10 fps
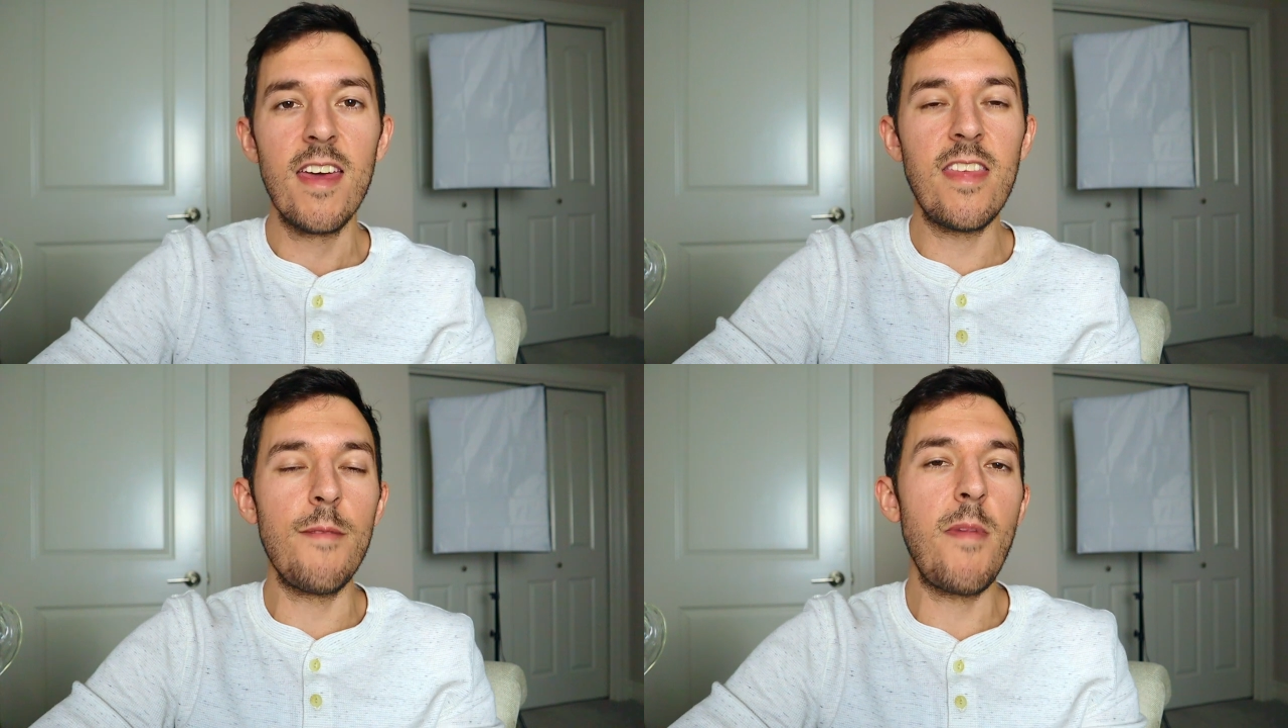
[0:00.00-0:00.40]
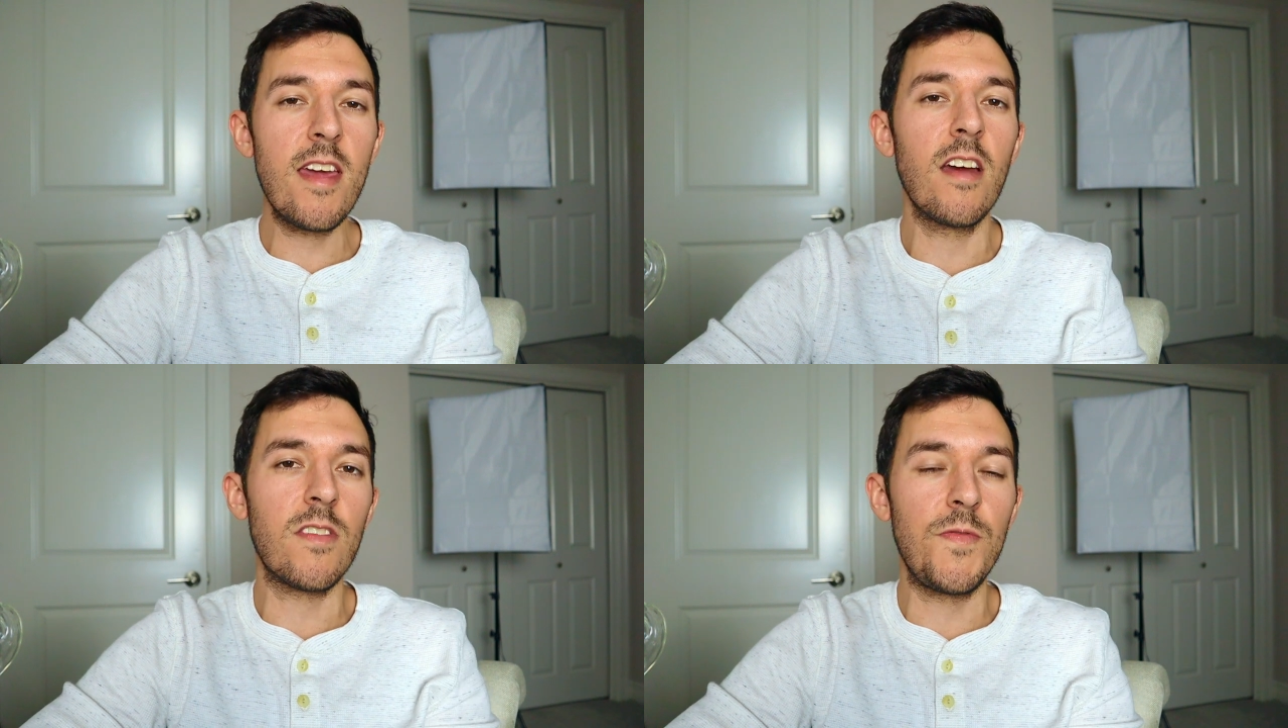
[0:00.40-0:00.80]
that
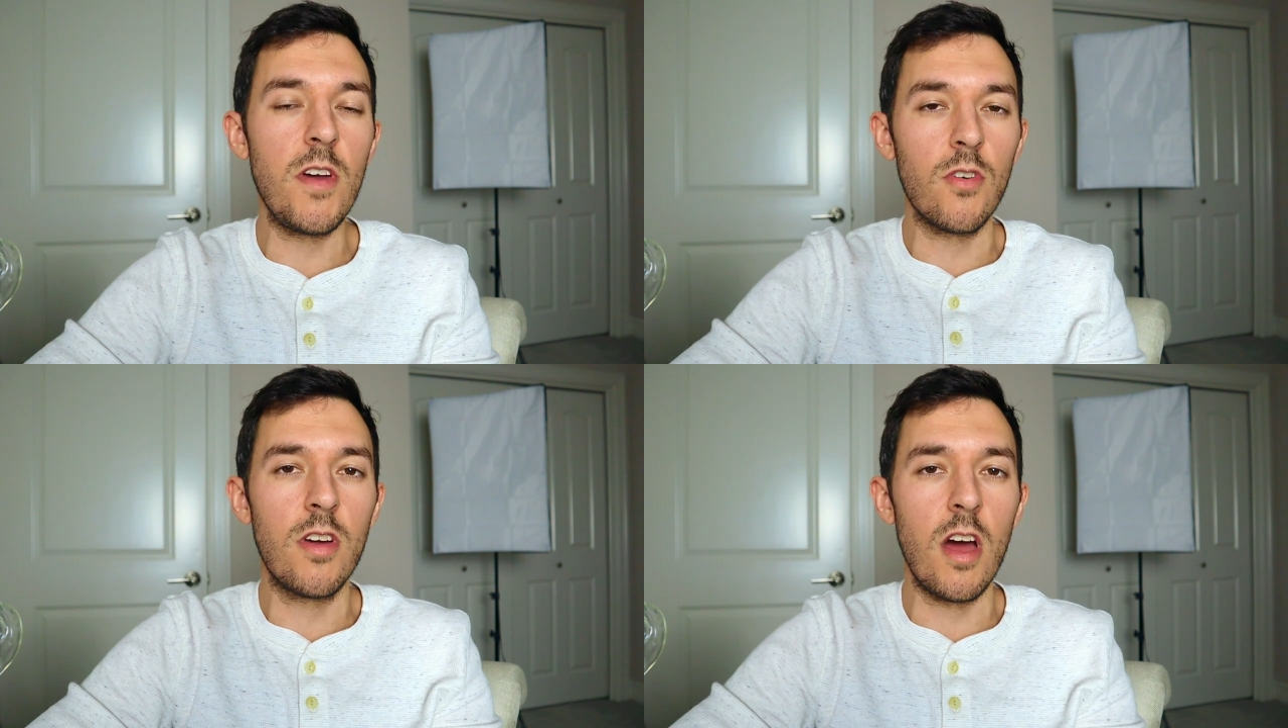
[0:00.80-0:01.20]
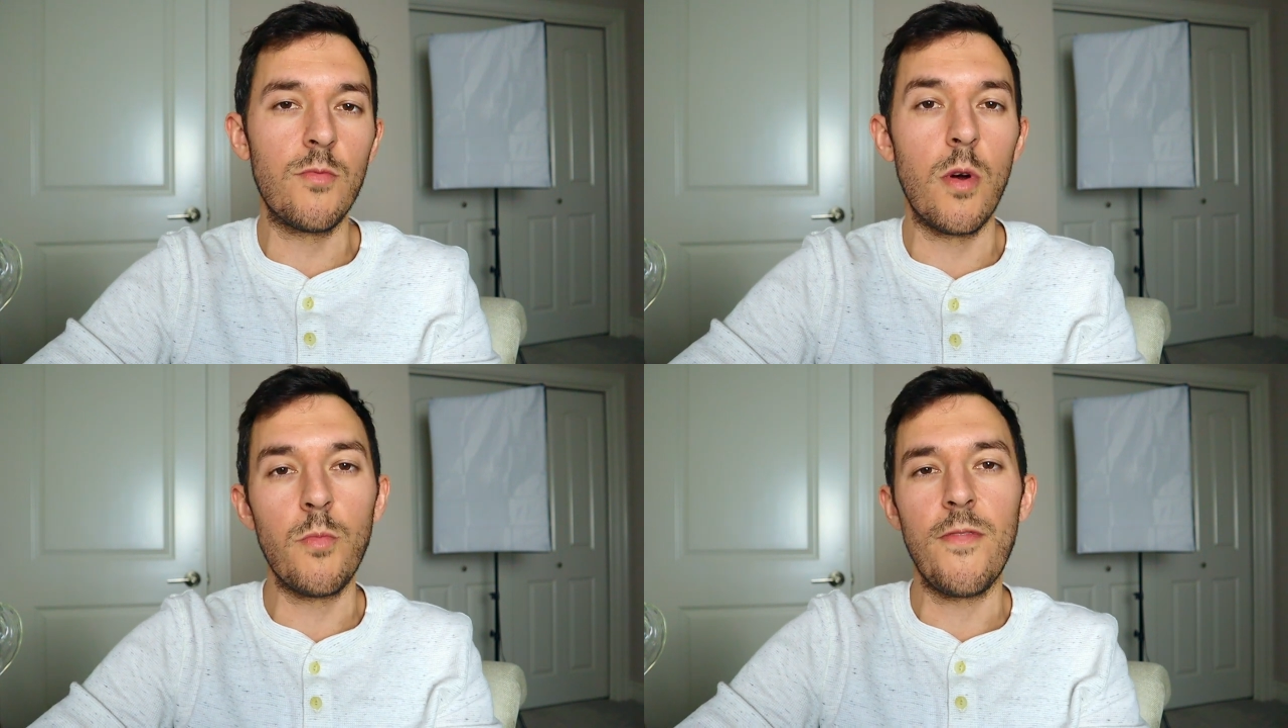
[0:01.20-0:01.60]
make us feel
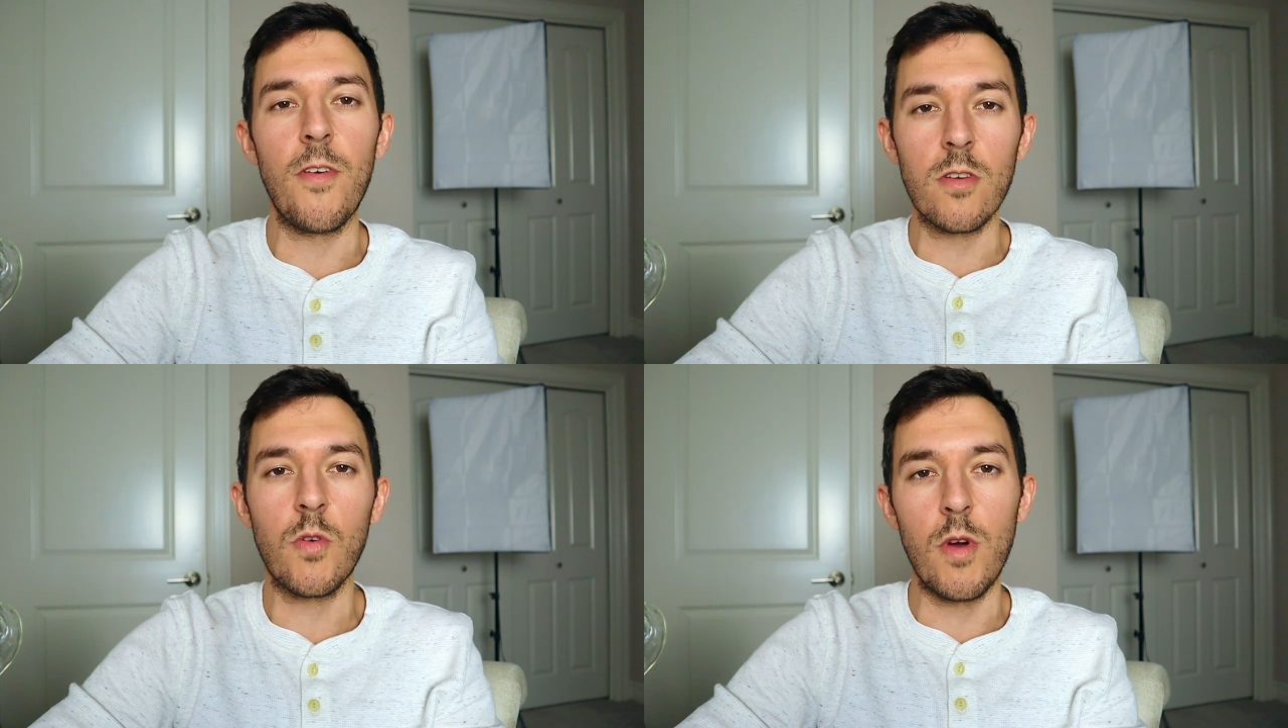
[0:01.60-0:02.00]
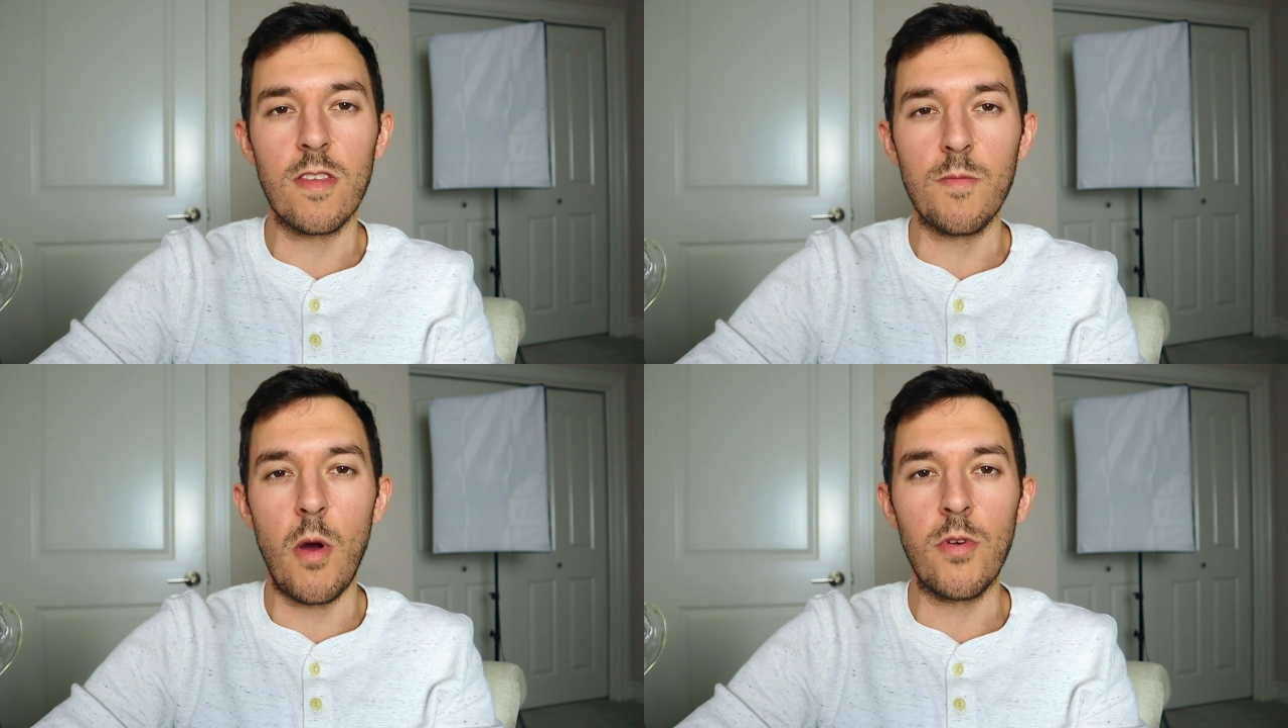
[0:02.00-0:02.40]
good when we first
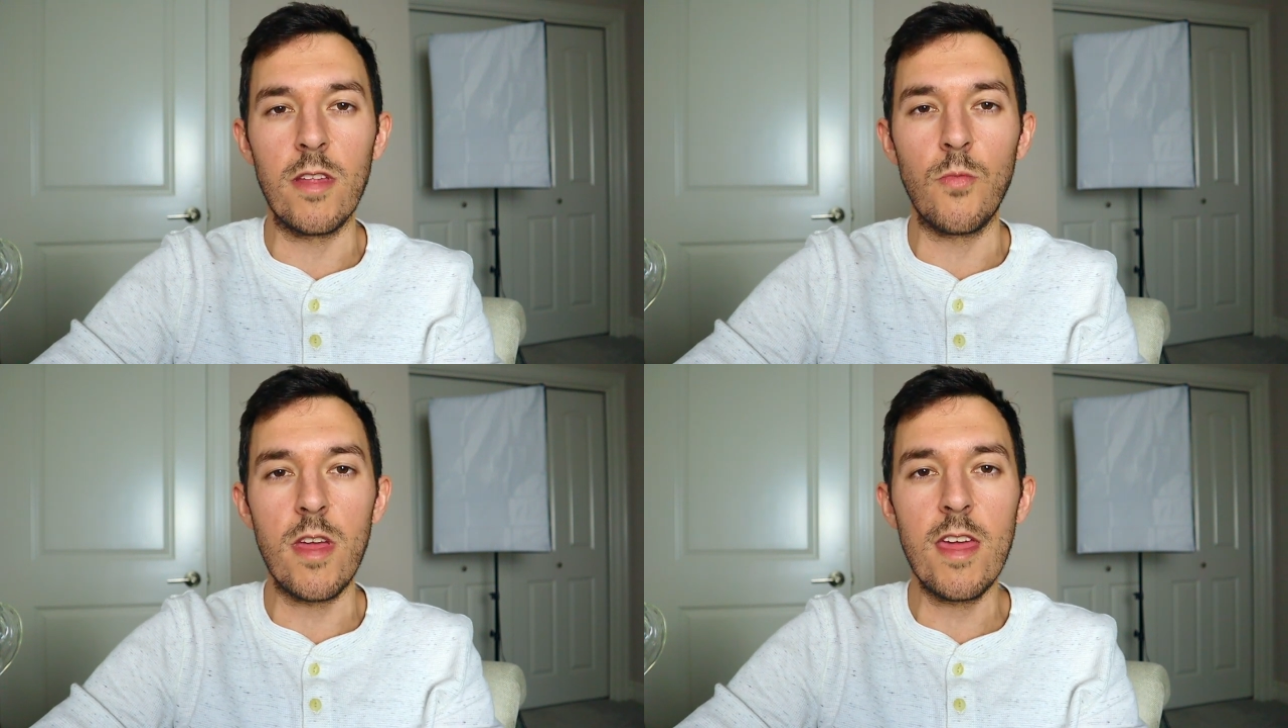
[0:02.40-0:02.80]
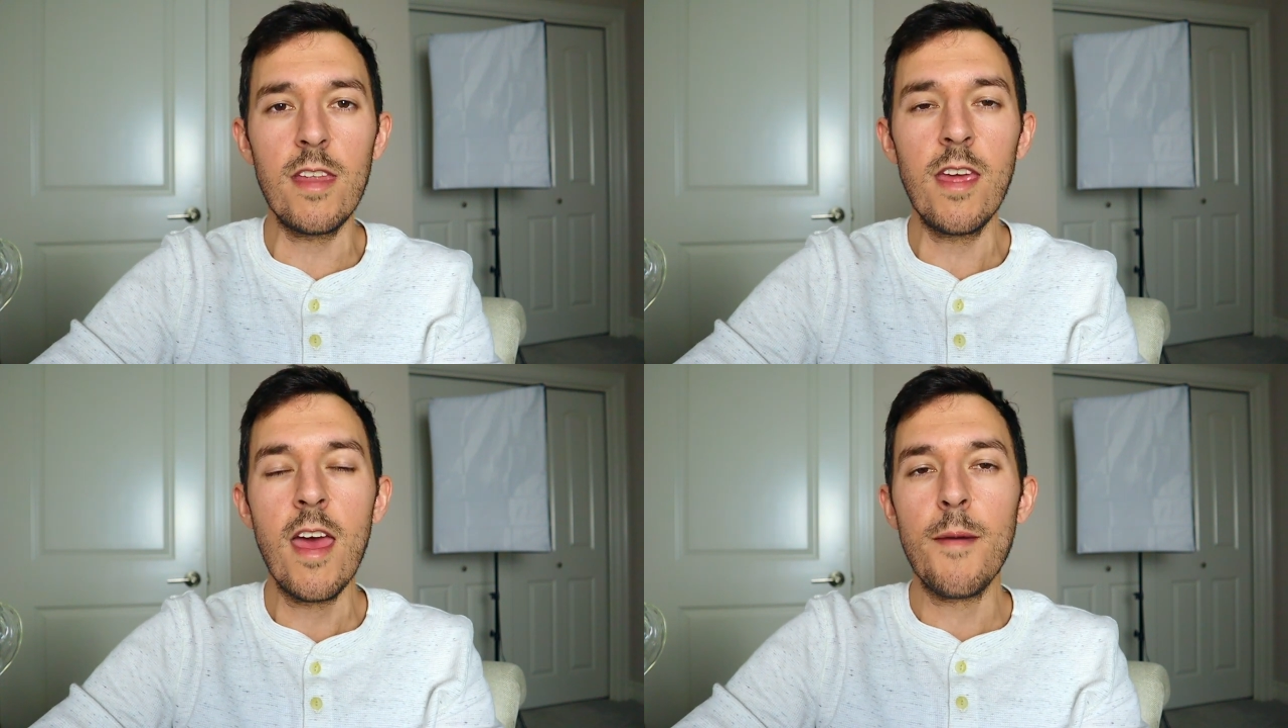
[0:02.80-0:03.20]
quit smoking weed,